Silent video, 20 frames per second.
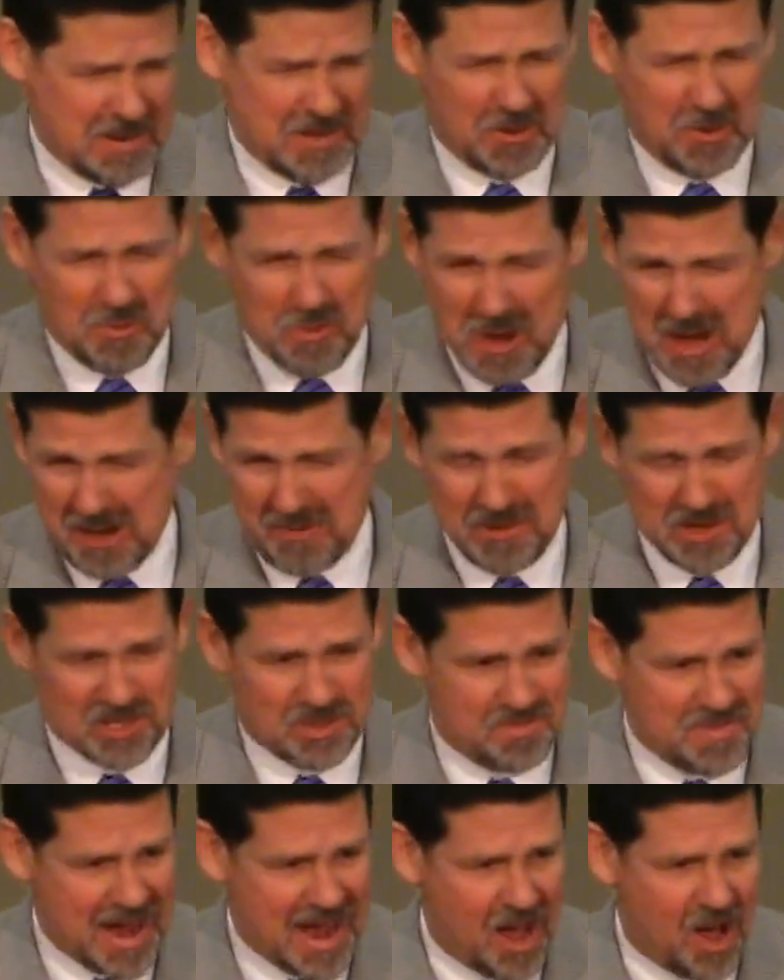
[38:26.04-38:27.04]
him in the way of
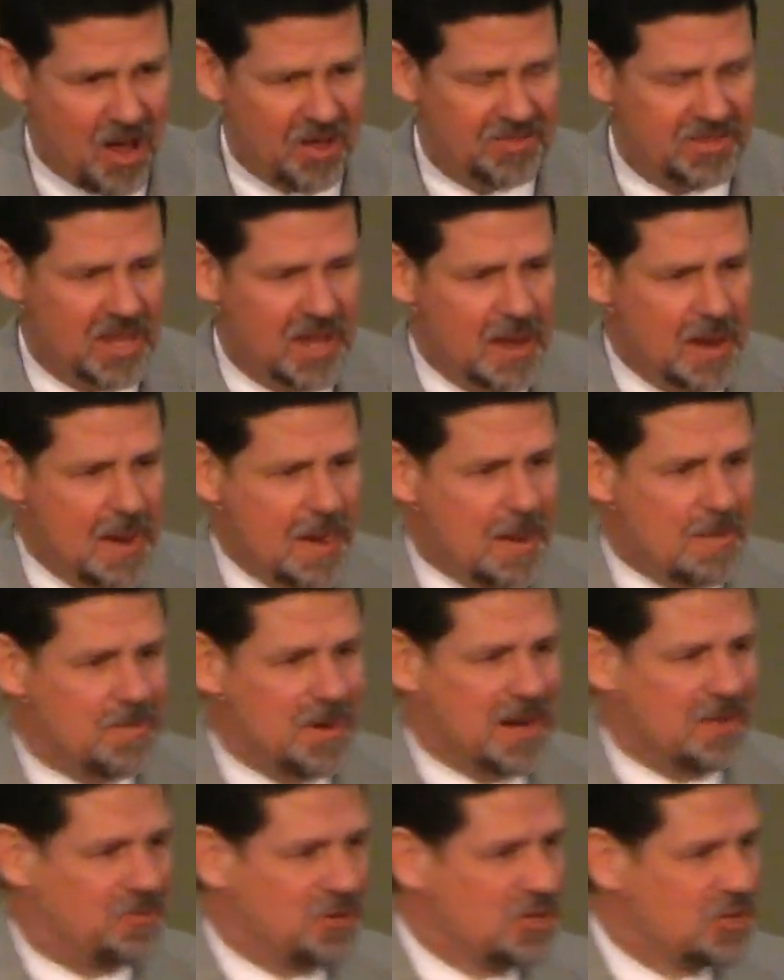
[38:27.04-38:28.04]
his mouth?
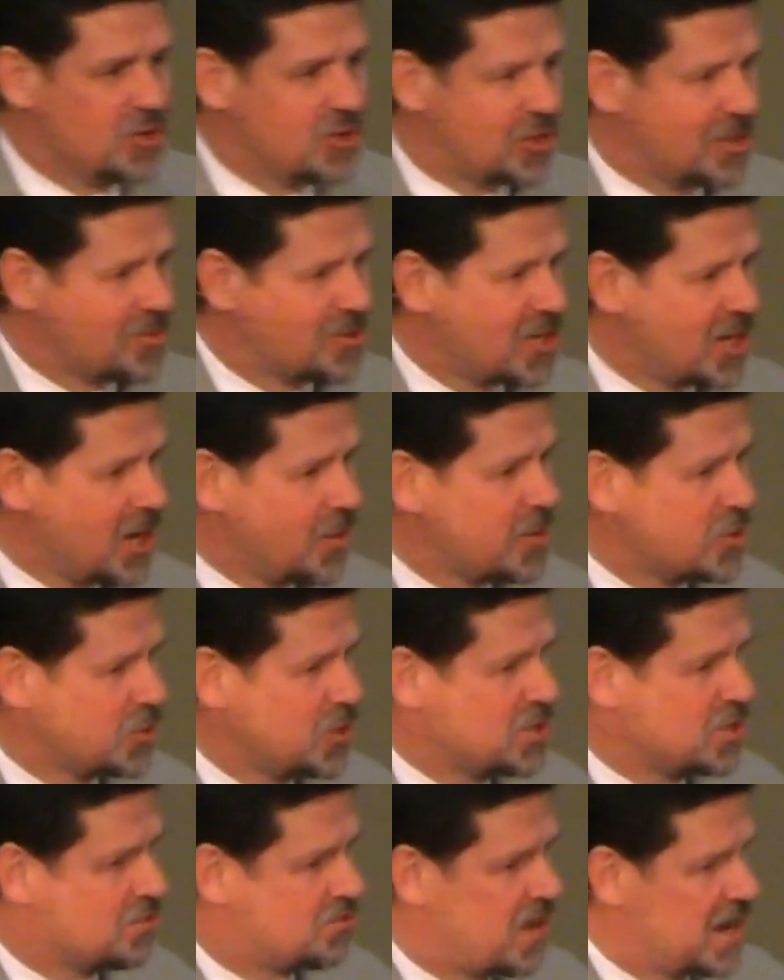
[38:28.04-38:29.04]
But if you do some studying,
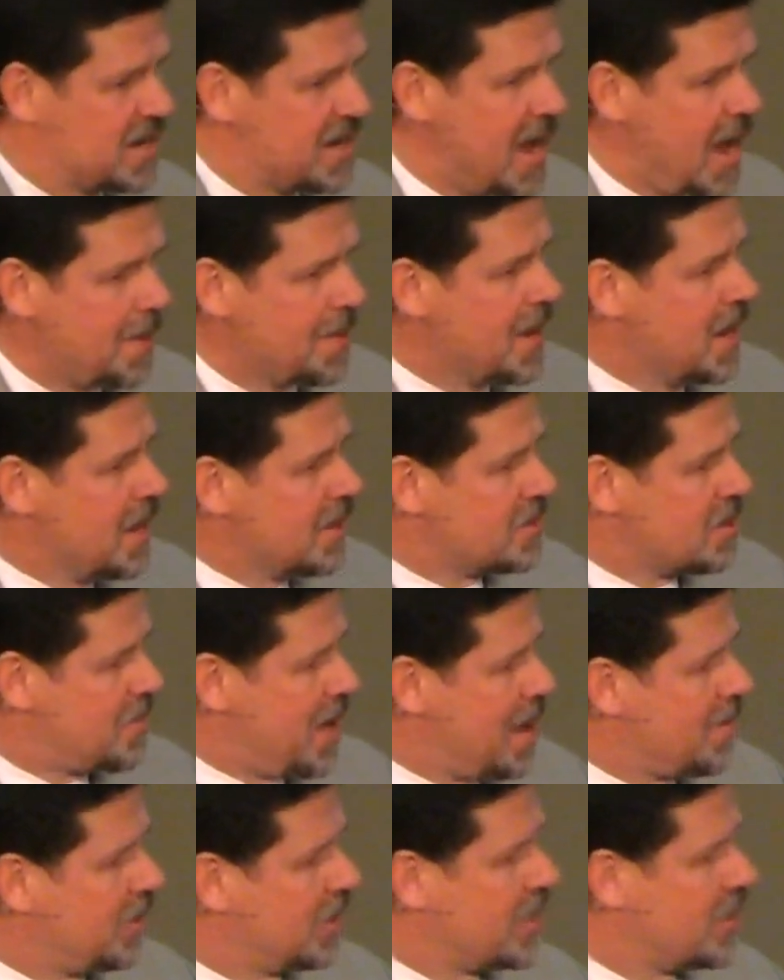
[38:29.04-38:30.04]
here's what you find out. The
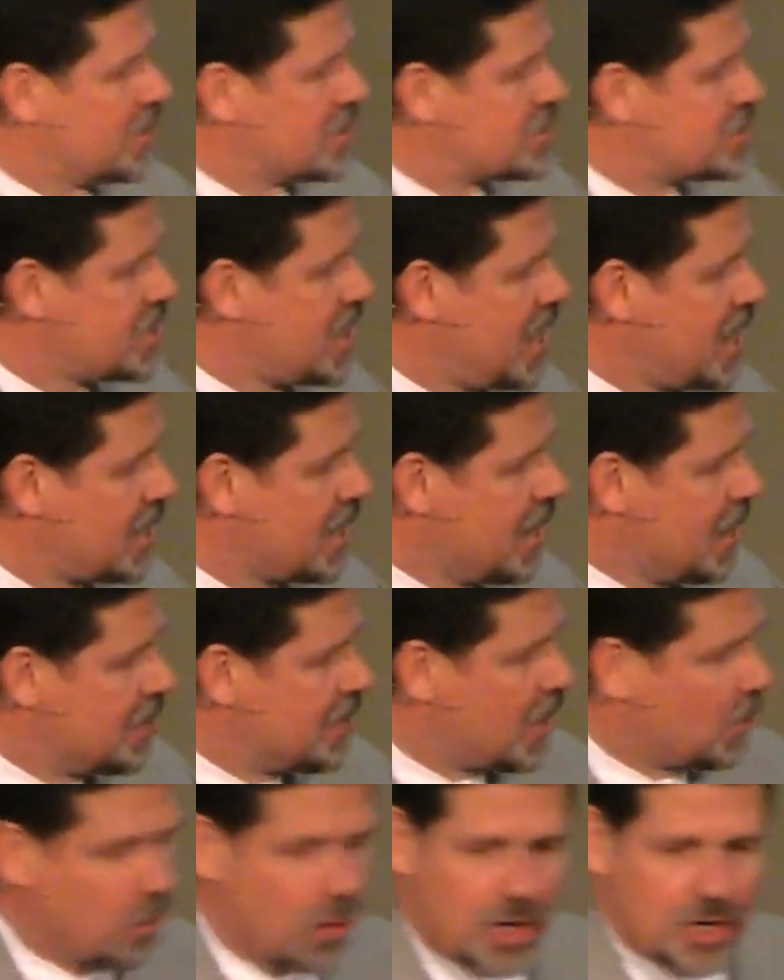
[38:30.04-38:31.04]
Bible here is saying
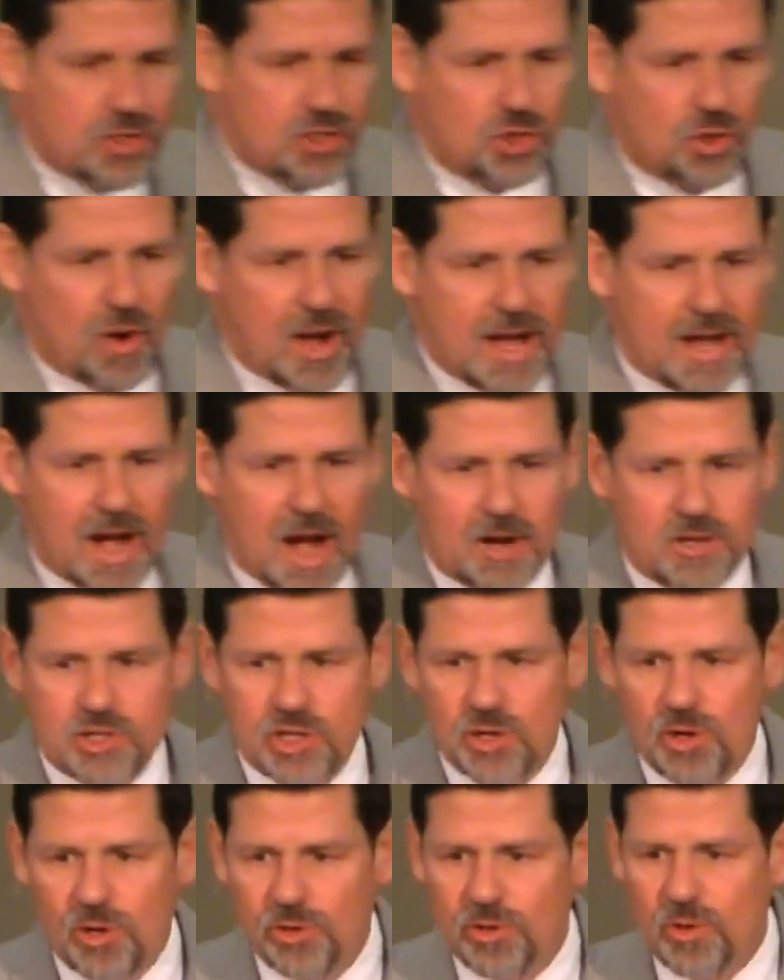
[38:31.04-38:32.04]
that we're to train our
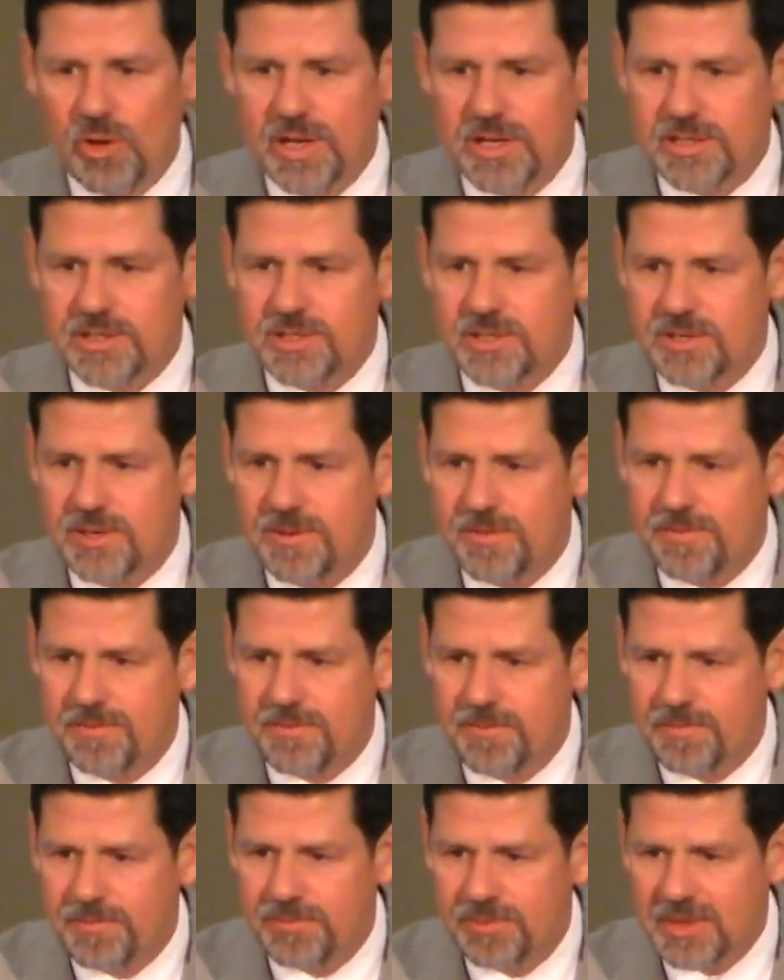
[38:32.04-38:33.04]
children's
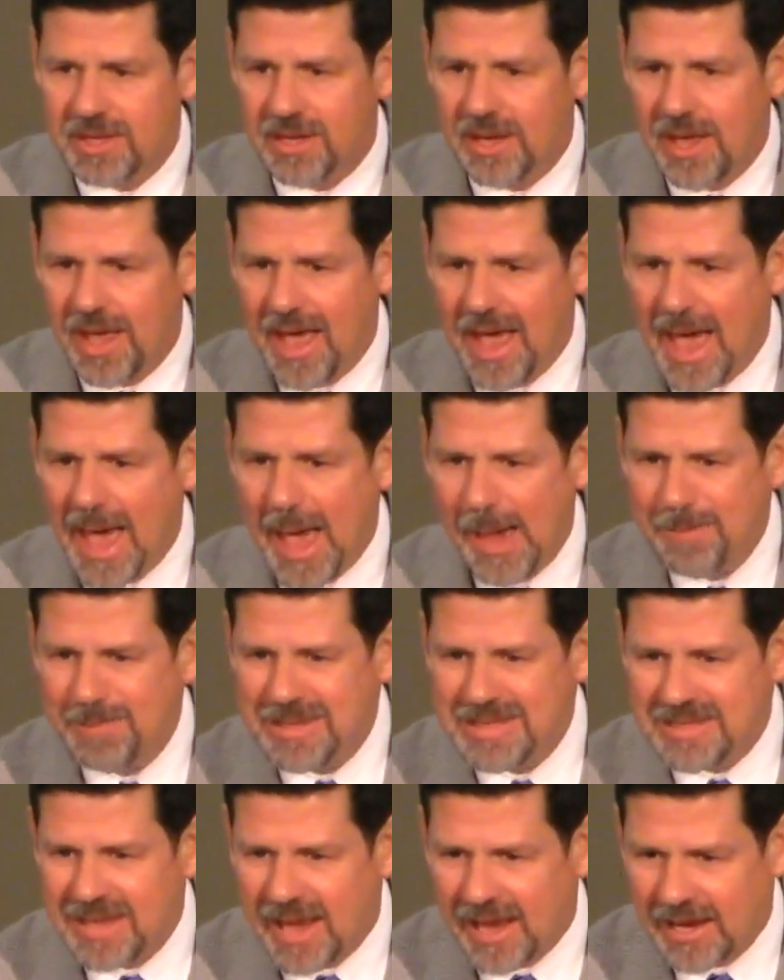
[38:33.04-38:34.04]

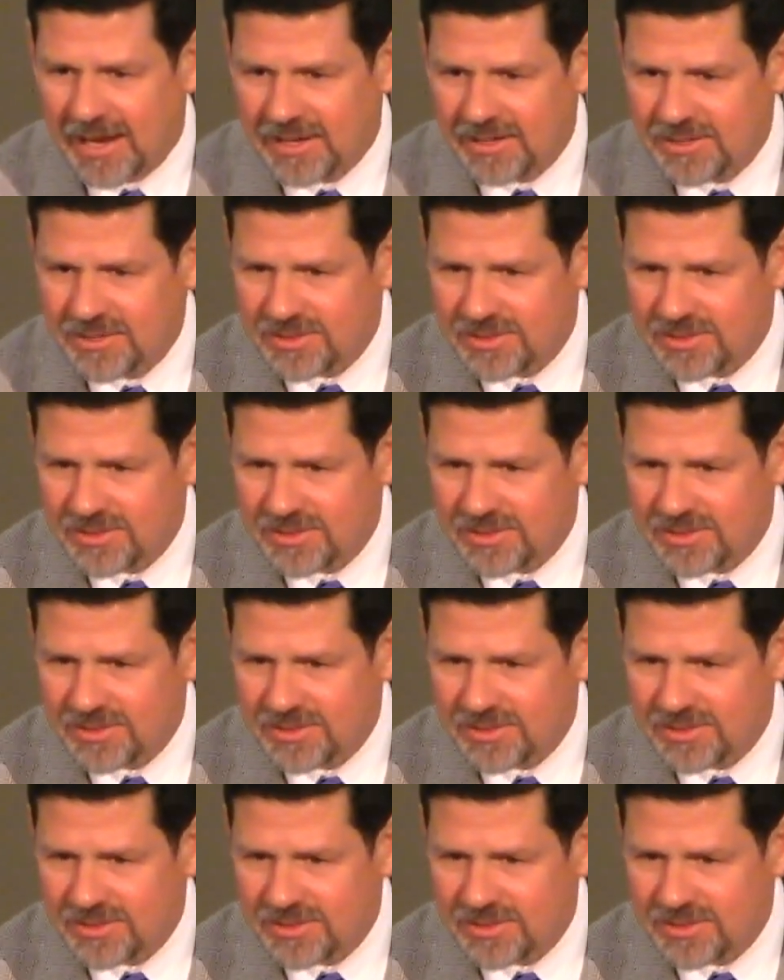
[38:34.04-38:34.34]
appetites.